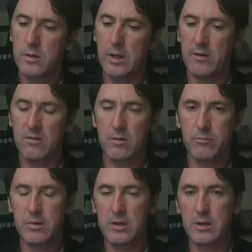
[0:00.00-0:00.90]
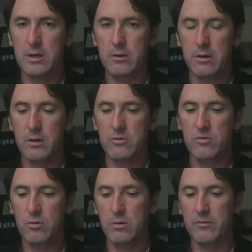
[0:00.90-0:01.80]
And it's completely under the
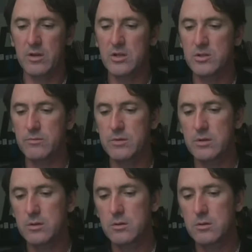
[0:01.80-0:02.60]
control of Egypt.